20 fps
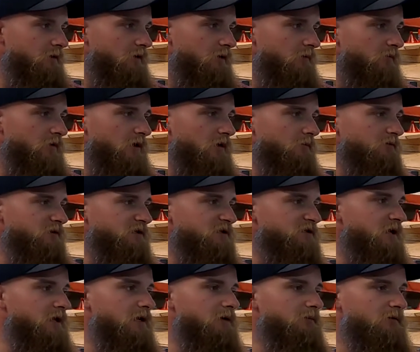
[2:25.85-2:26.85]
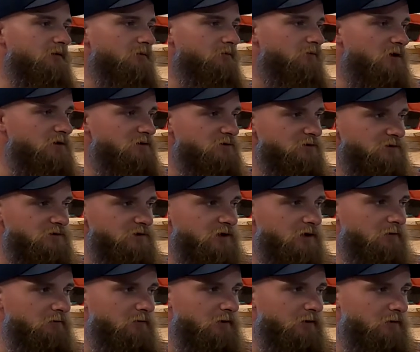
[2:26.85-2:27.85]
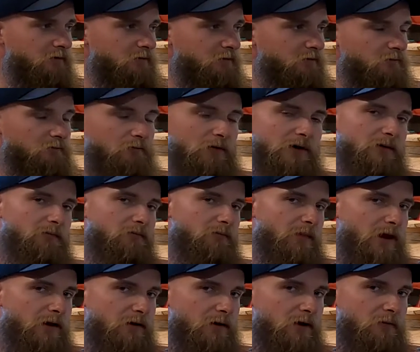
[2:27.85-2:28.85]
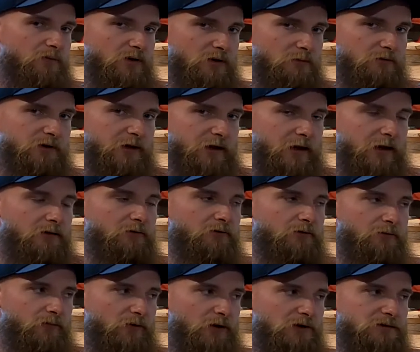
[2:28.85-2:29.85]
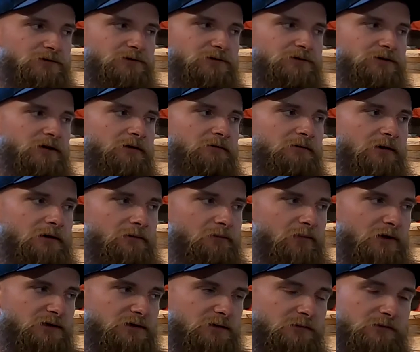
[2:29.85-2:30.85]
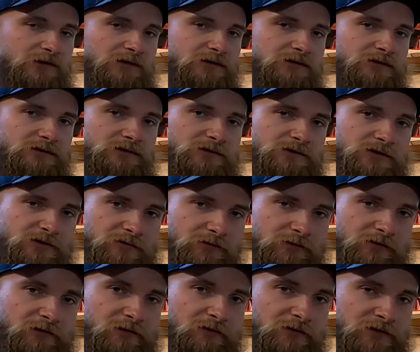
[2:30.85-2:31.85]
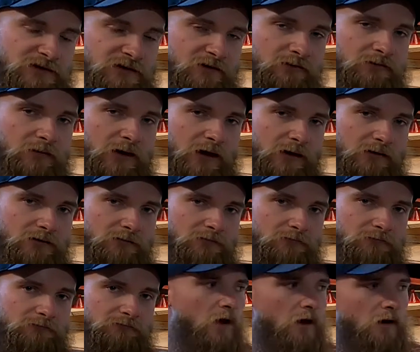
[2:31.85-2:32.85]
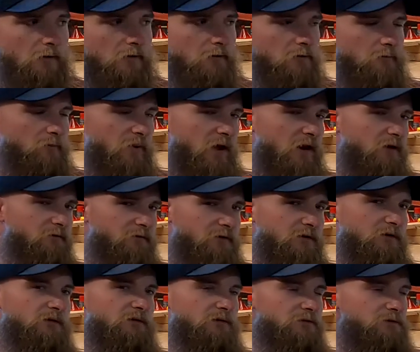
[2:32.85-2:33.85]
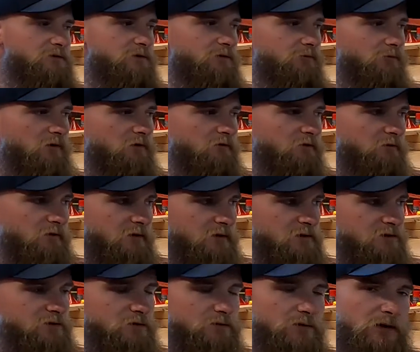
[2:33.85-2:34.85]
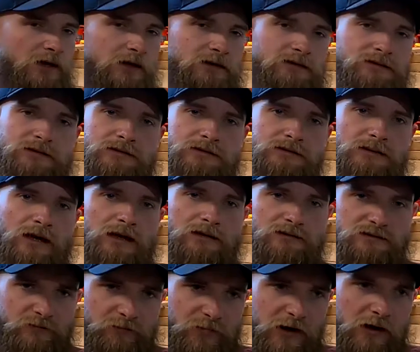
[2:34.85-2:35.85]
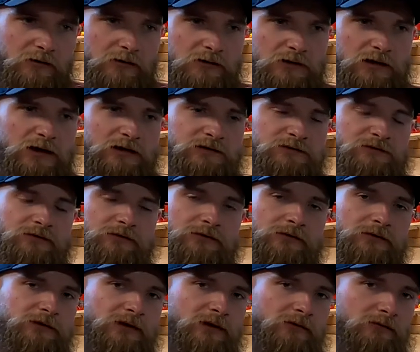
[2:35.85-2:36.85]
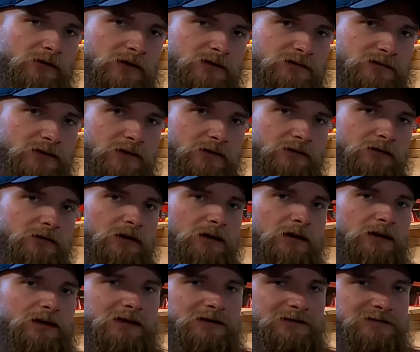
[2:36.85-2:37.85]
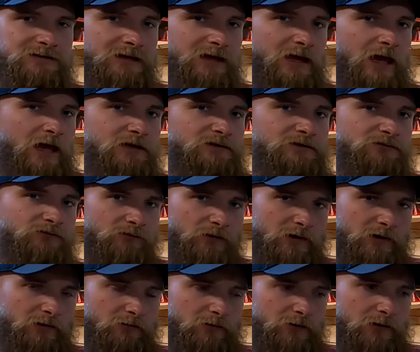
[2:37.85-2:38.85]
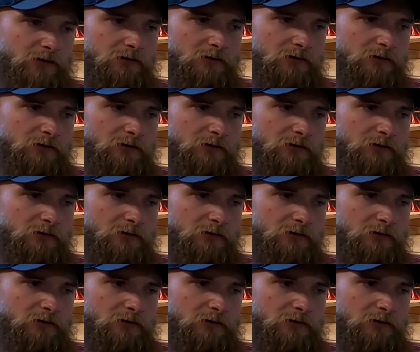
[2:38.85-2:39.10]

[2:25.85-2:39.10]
and be able to stand up to the pressures generated when it may not be able to handle the pressures generated by something such as 357 Magnum. Another benefit to using one of these two cases as the parent case for 38 Wasteland is the case rim.